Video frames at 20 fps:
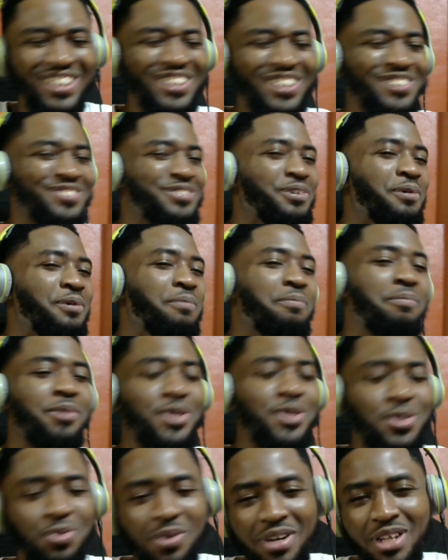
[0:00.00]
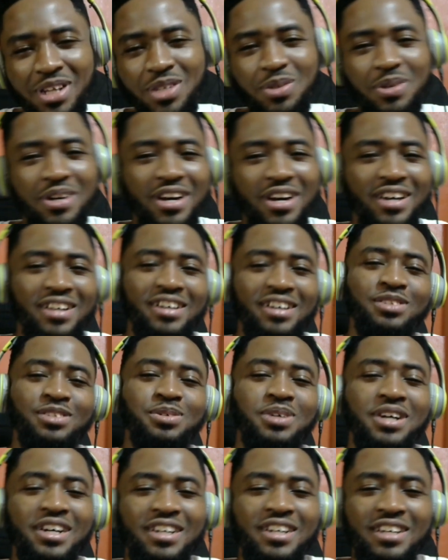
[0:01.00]
From Botswana to
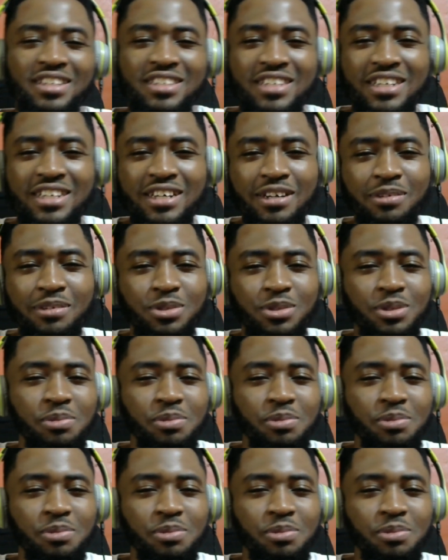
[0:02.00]
Ghana, take her to the